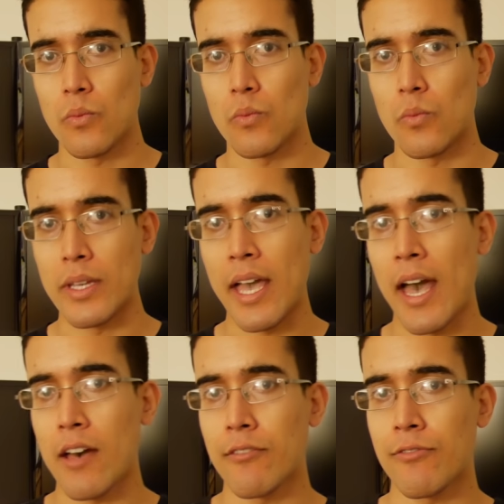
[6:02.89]
we
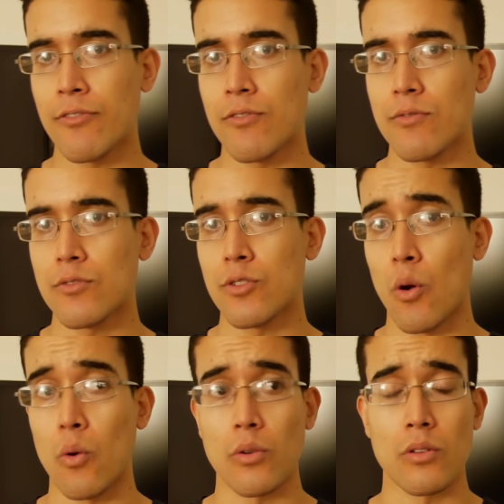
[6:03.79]
have
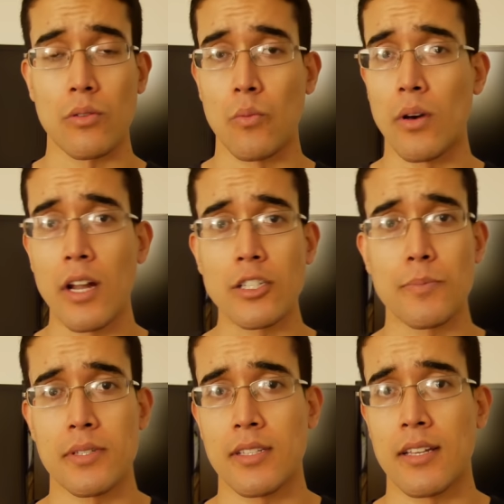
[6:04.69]
total
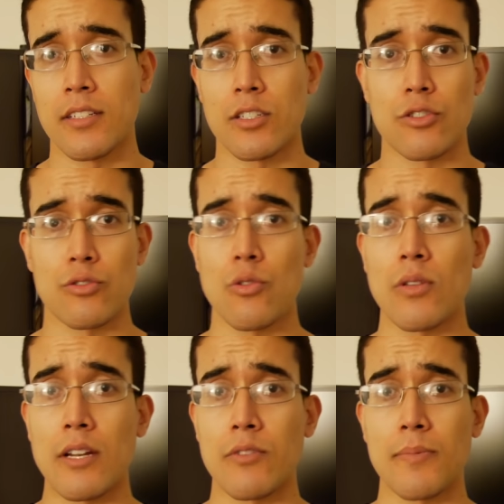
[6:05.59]
100%
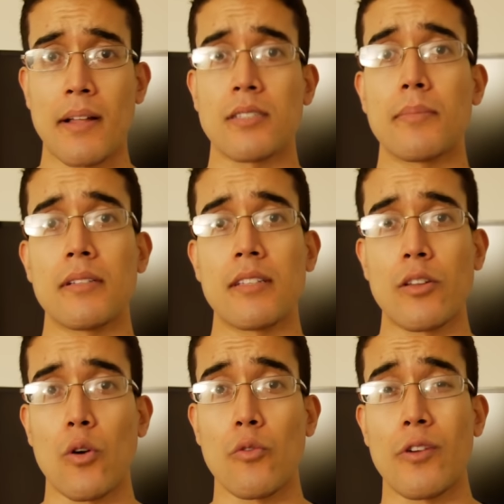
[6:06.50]
control and
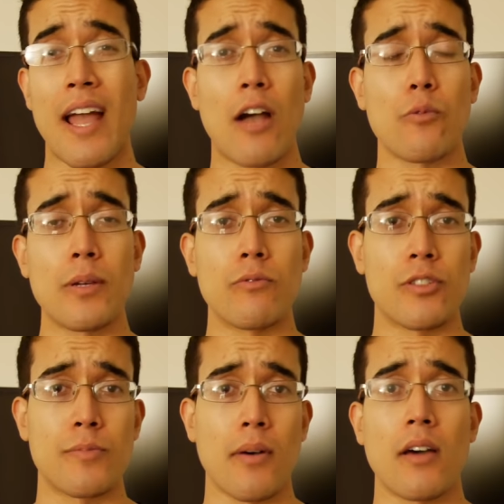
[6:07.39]
responsibility over how we
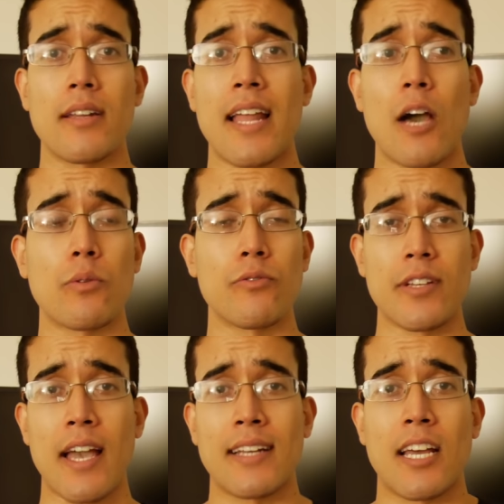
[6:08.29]
respond and how we
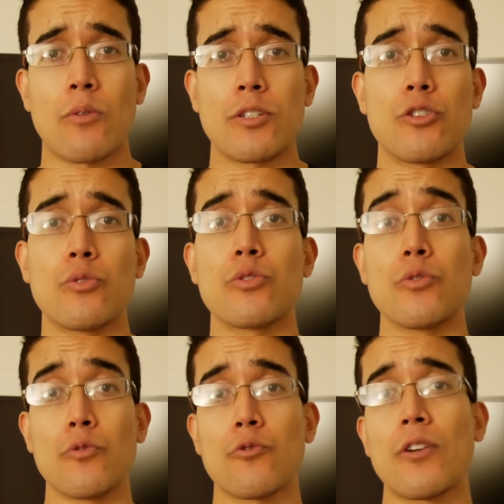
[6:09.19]
react, how we choose
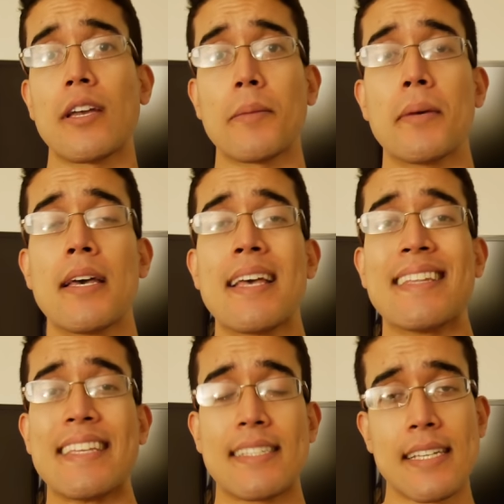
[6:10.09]
to frame
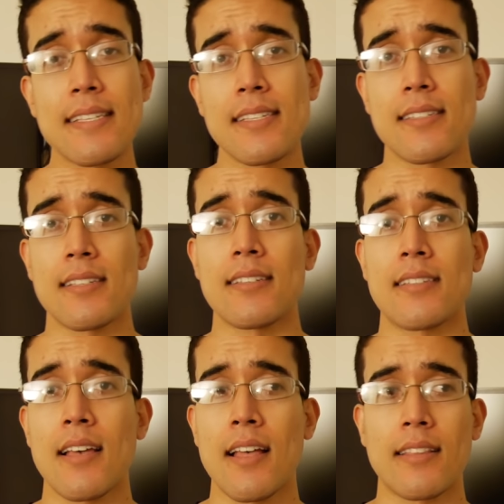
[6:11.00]
these
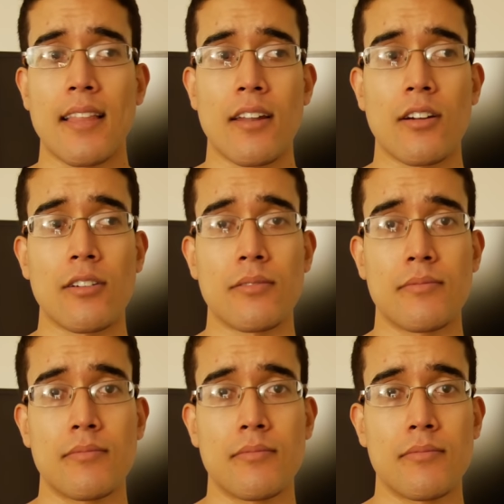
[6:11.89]
instances that are
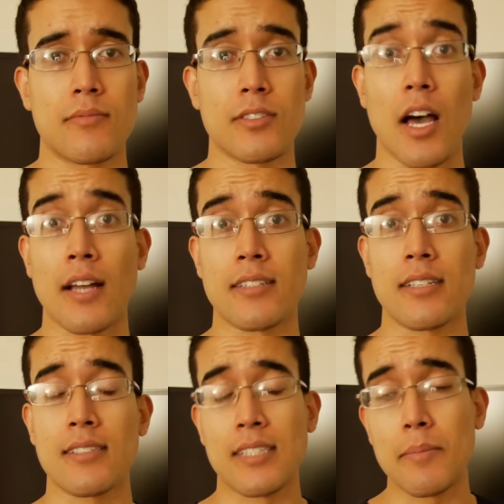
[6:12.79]
not
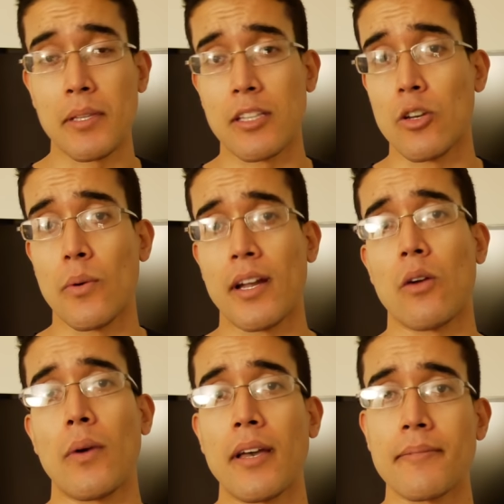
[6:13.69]
seemingly going
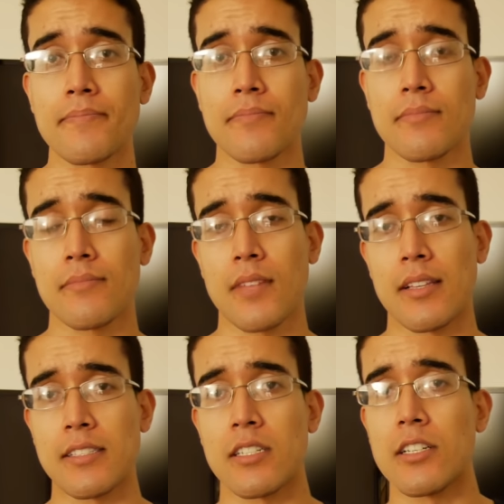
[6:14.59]
our way,
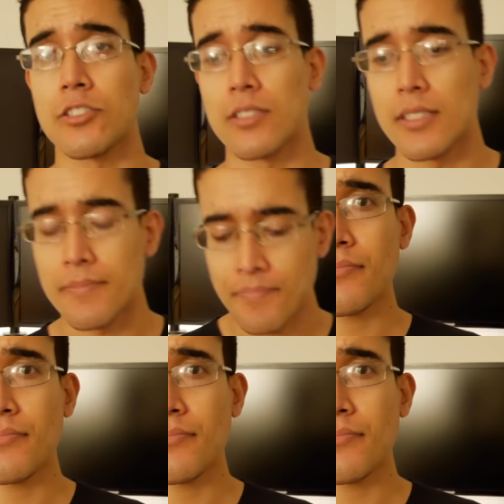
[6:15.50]
at least initially.